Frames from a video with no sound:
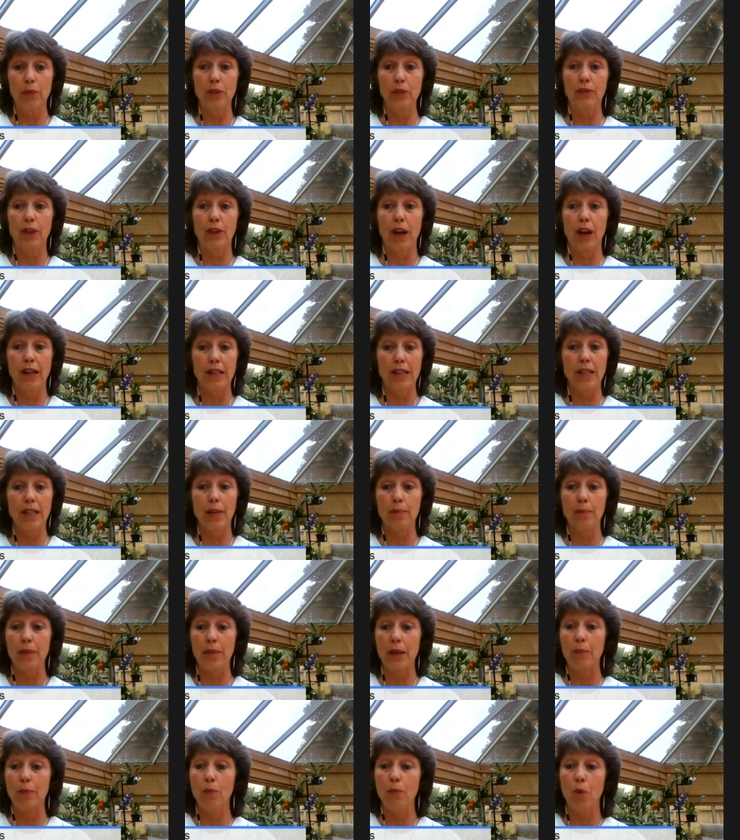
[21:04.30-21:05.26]
you've got
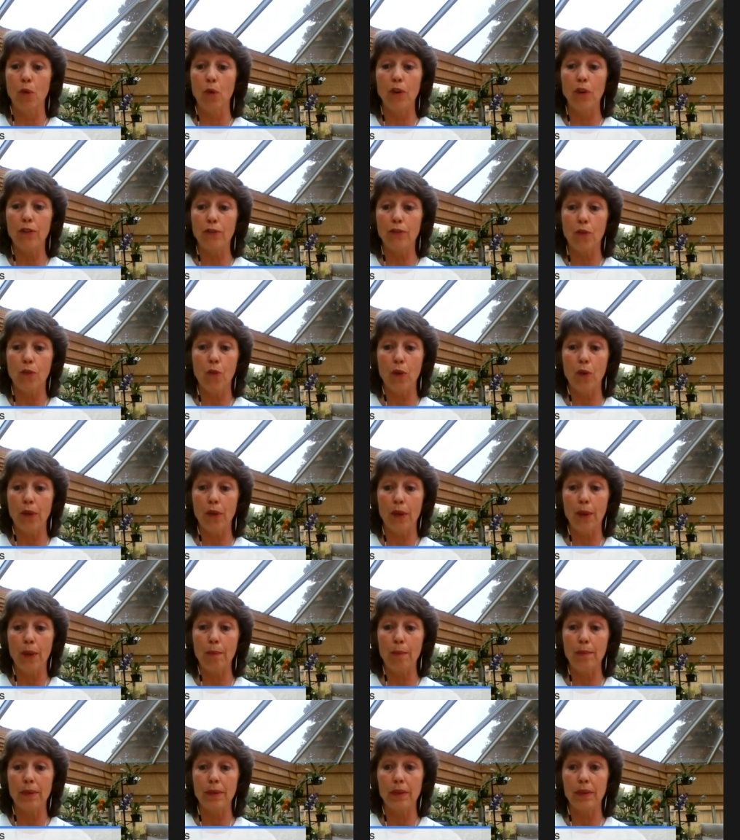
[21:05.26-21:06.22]
something more for
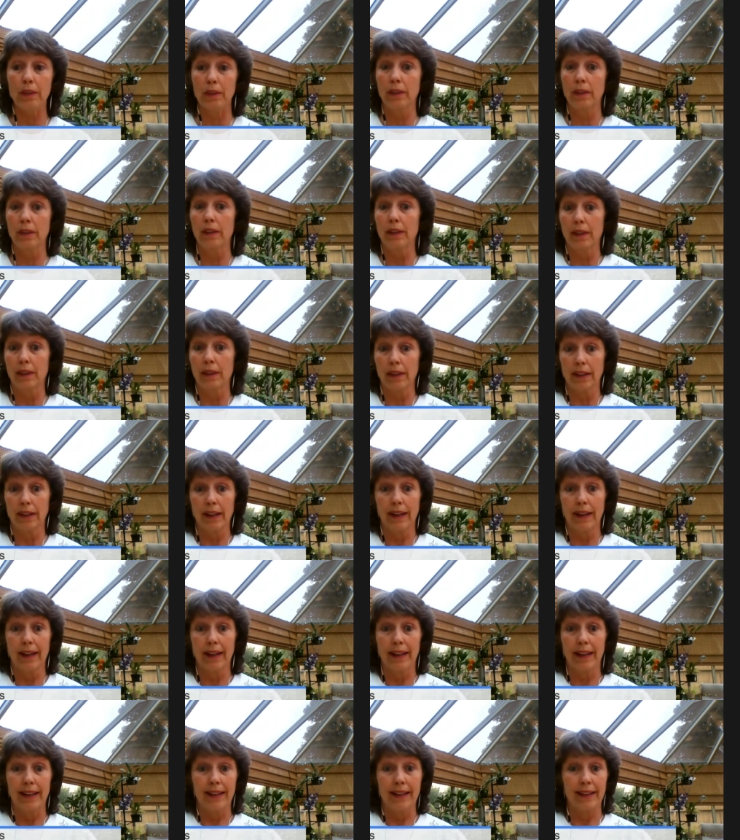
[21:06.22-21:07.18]
them.
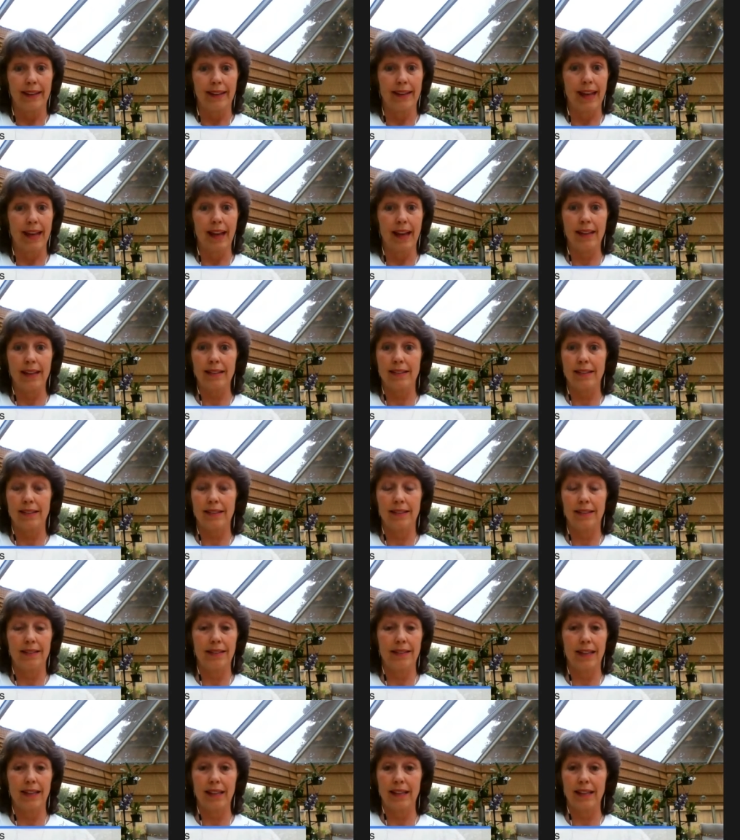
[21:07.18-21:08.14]
That
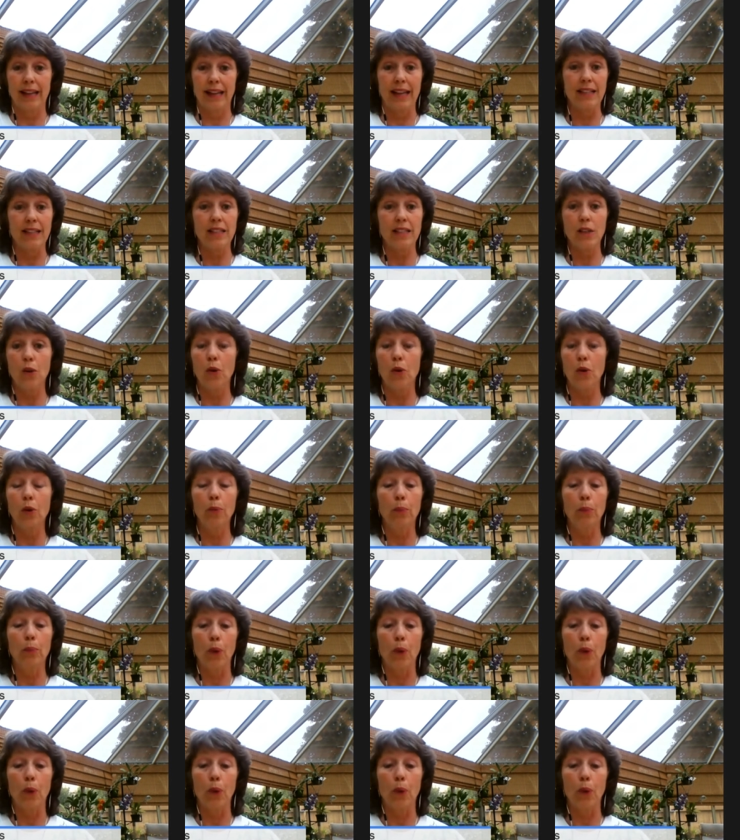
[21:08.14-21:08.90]
that's the whole